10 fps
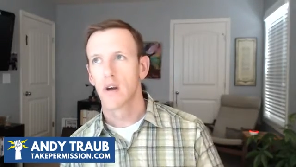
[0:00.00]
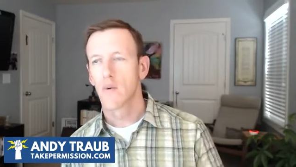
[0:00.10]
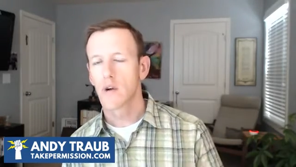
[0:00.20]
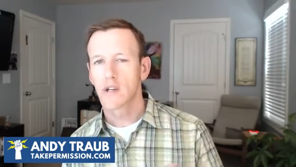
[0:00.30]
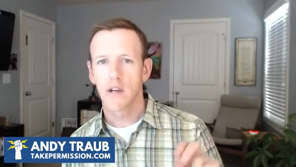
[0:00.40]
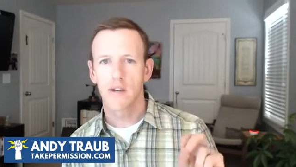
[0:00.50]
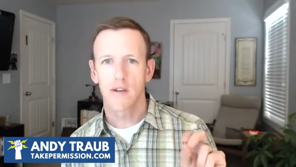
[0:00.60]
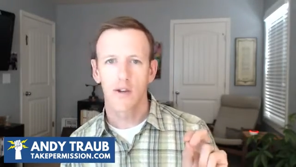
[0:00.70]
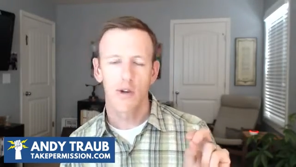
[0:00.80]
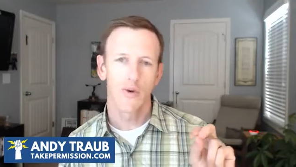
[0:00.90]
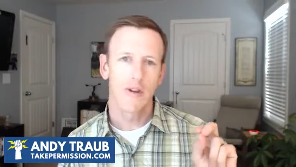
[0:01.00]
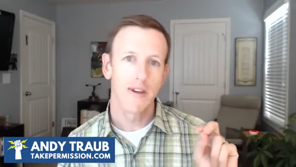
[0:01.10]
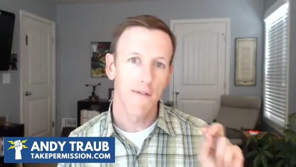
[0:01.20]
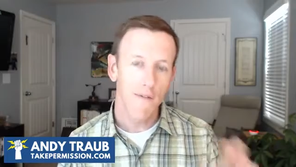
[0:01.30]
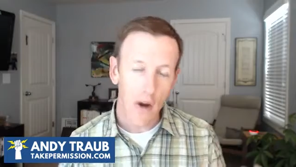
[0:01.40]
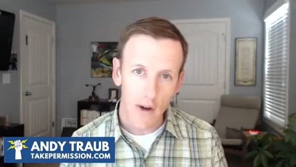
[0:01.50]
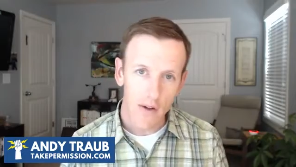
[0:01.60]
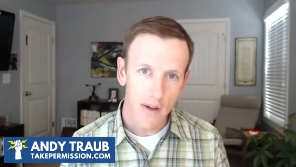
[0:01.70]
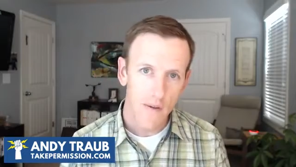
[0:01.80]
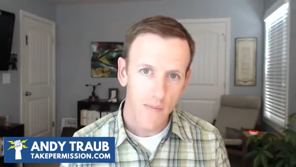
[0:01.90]
which is to
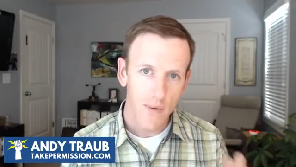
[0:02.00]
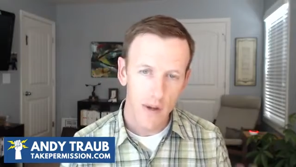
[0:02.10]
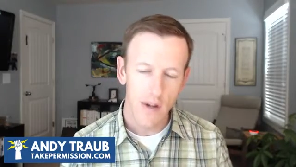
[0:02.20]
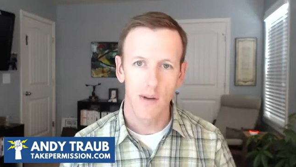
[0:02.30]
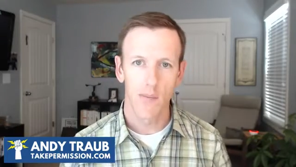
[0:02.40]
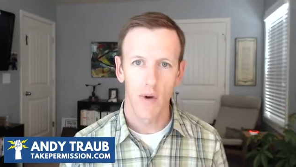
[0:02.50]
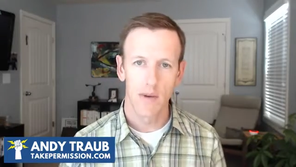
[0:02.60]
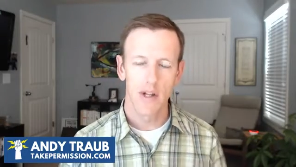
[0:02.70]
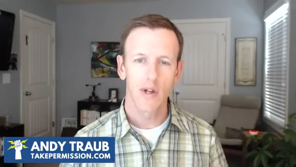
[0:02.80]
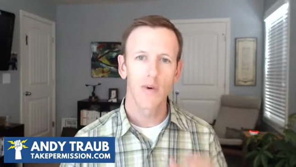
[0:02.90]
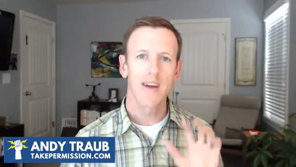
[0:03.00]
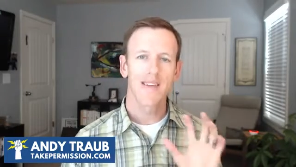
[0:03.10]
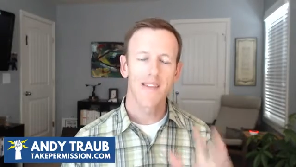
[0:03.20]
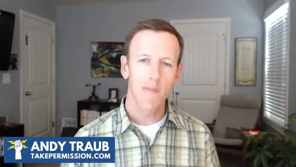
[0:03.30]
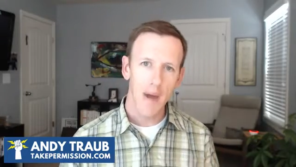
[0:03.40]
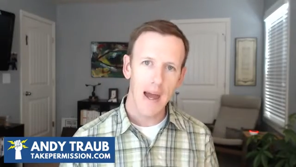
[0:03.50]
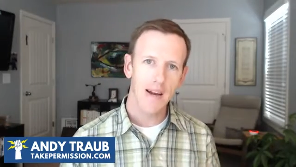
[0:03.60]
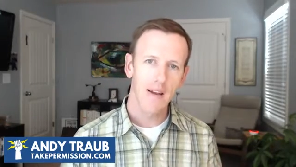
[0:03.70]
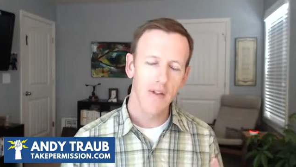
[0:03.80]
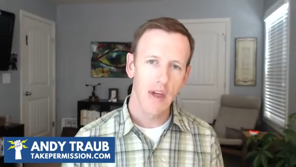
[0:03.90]
default to disappointment, to
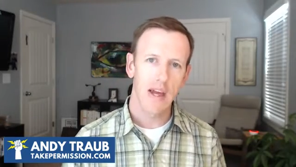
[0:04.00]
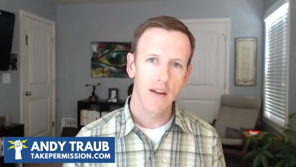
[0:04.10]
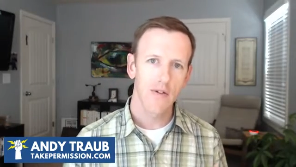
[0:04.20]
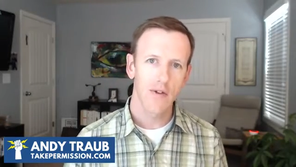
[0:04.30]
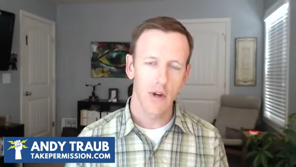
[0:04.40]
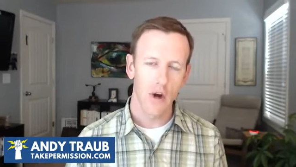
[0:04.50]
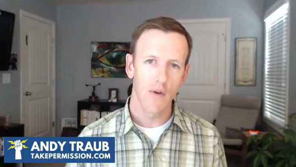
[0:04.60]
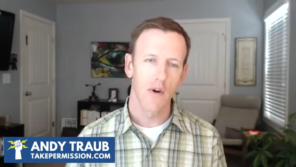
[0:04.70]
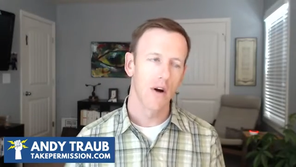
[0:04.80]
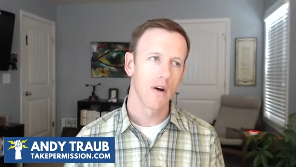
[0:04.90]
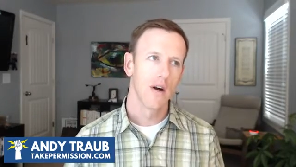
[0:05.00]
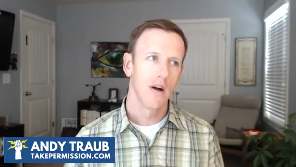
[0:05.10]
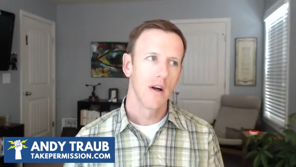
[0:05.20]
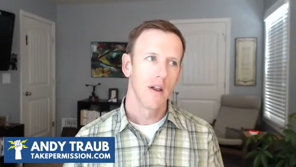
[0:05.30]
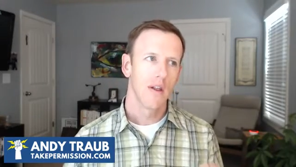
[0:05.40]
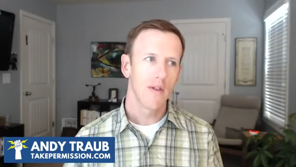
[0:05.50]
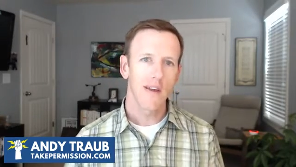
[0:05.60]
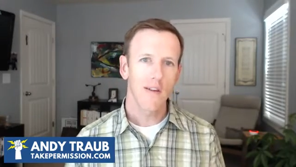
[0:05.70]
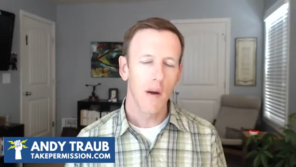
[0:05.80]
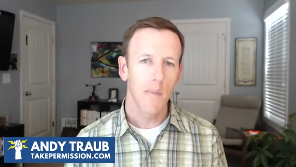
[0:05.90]
expect things to go wrong.
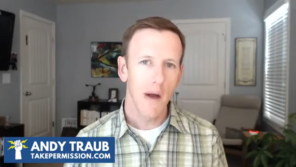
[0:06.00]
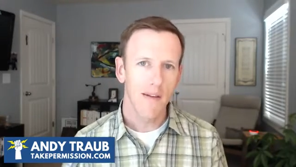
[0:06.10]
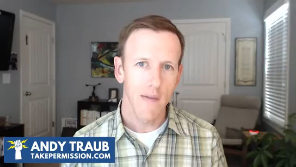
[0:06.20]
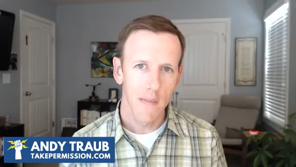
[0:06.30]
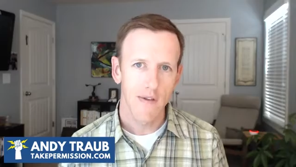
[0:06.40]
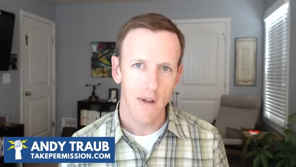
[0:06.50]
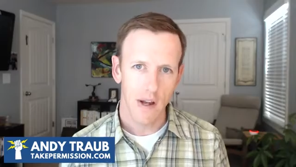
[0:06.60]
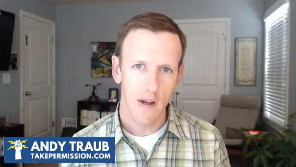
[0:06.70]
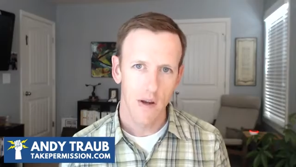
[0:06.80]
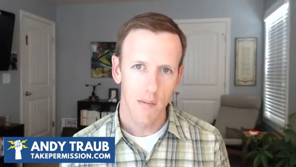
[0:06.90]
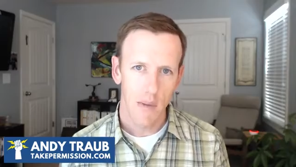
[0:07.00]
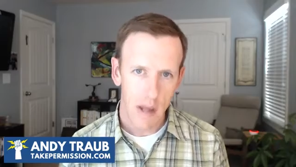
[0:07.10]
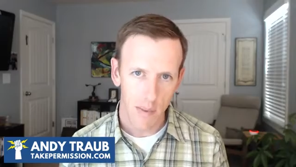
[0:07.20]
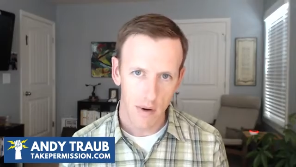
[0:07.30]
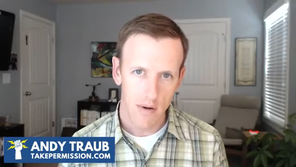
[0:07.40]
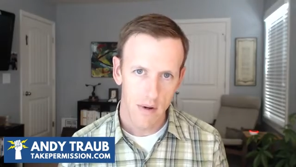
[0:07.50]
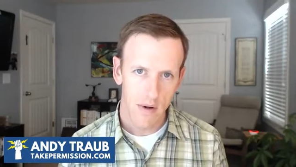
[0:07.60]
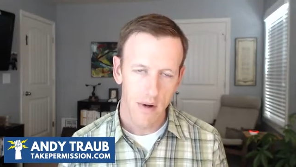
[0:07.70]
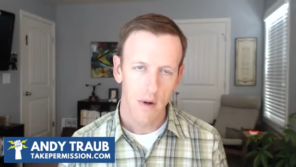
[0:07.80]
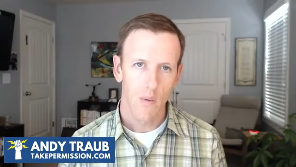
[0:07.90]
These are pessimistic people.
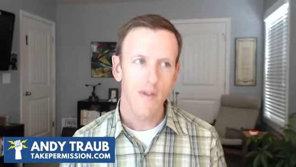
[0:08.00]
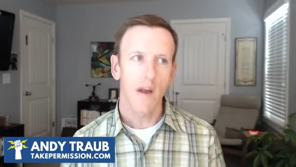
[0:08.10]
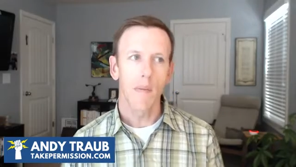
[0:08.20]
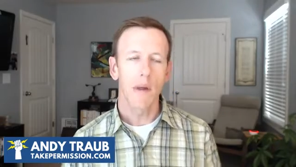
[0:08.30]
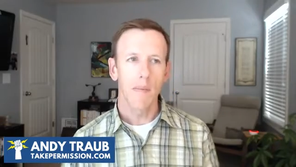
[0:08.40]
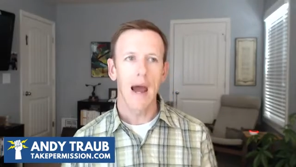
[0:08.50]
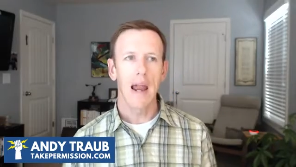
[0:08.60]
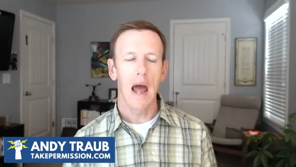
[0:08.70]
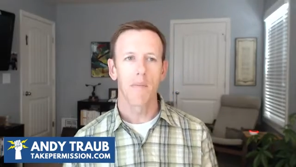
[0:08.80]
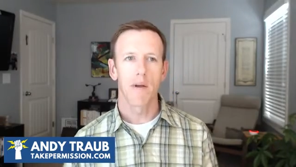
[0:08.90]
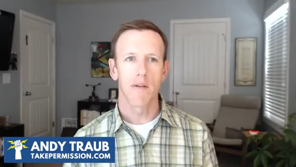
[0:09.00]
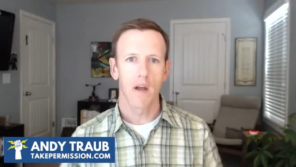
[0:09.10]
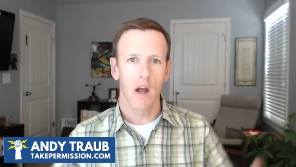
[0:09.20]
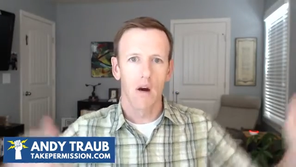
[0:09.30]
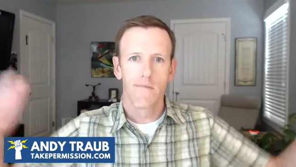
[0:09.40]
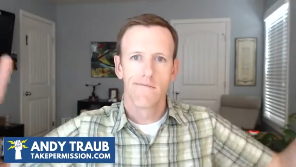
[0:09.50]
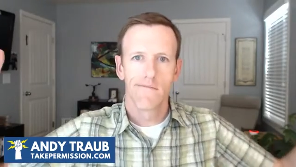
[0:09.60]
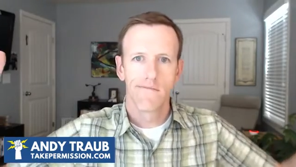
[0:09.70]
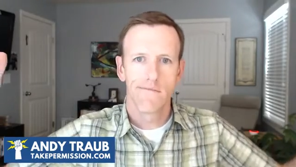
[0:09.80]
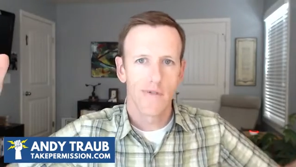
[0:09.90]
When something bad happens, they go,
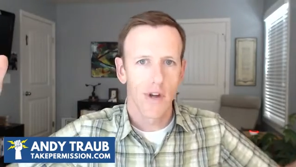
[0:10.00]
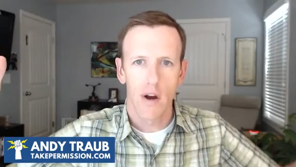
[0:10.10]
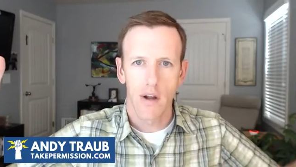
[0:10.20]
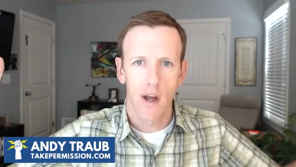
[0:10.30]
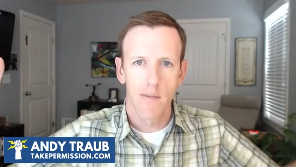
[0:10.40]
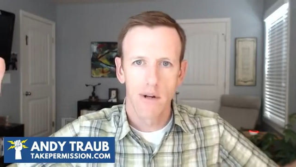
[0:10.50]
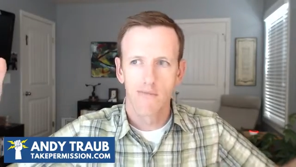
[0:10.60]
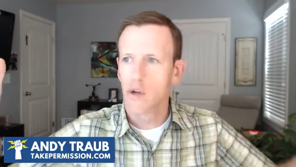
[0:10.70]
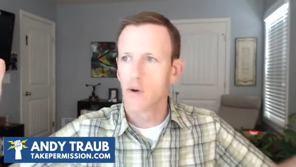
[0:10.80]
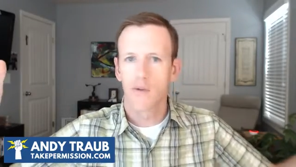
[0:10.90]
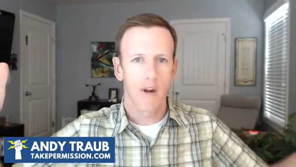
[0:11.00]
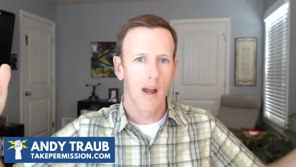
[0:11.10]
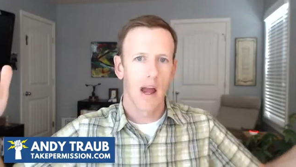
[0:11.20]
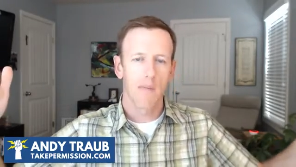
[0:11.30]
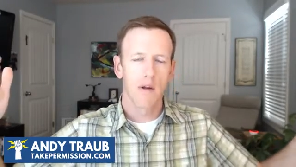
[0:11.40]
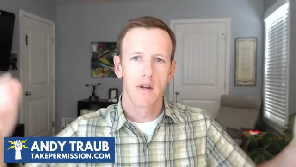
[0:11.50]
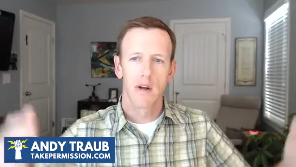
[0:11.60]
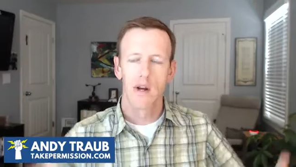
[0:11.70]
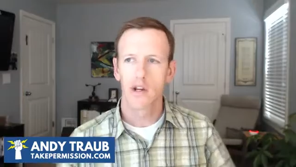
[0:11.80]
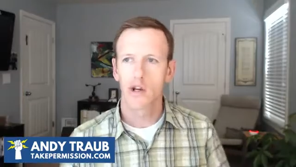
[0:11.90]
saw it coming, knew it was going to happen.
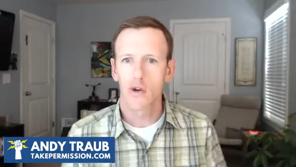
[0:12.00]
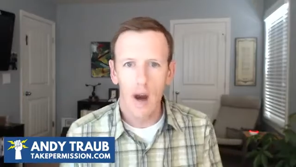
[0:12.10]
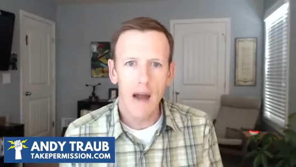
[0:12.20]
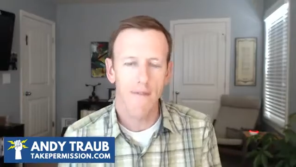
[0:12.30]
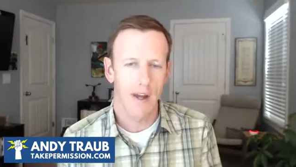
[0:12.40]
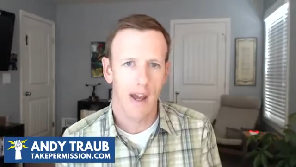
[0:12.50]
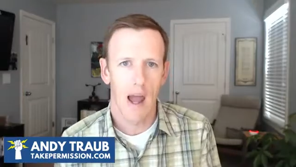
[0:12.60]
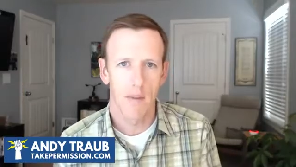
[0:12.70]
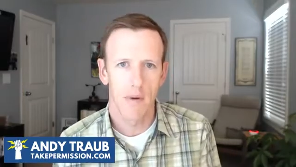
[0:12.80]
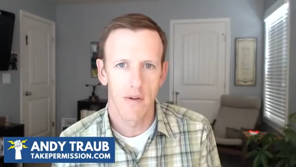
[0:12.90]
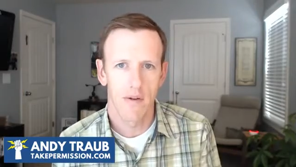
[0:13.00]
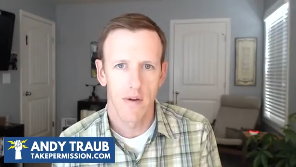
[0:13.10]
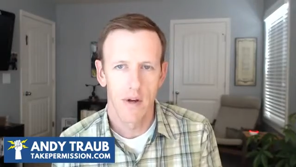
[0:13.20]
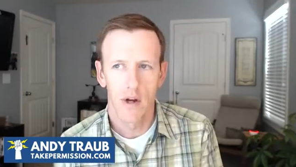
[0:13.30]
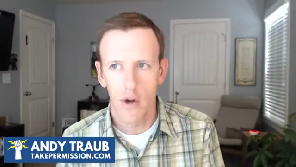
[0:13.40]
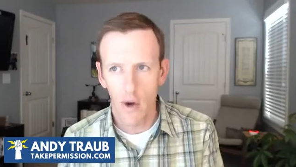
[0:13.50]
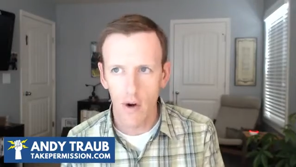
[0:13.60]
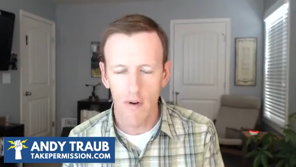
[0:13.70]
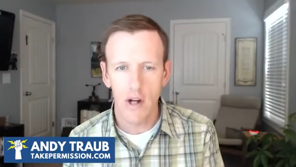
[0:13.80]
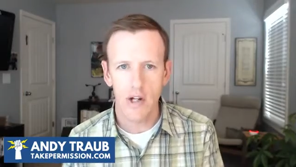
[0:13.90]
Traffic happens
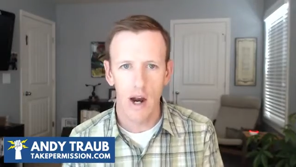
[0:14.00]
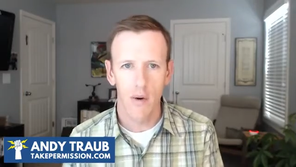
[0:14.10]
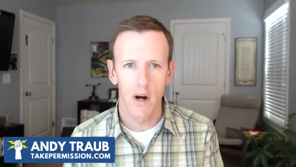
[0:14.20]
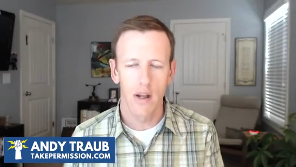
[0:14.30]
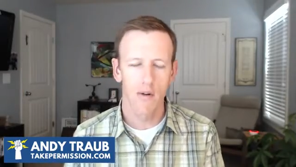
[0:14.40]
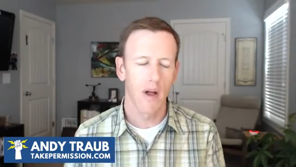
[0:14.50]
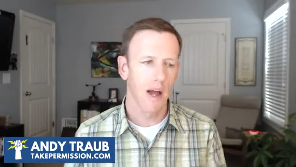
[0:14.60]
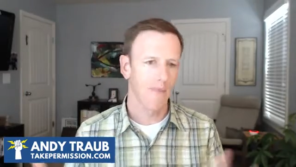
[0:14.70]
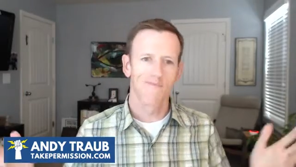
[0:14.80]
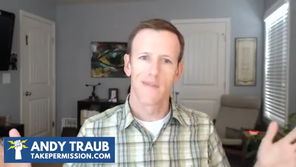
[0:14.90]
during rush hour, and they're like,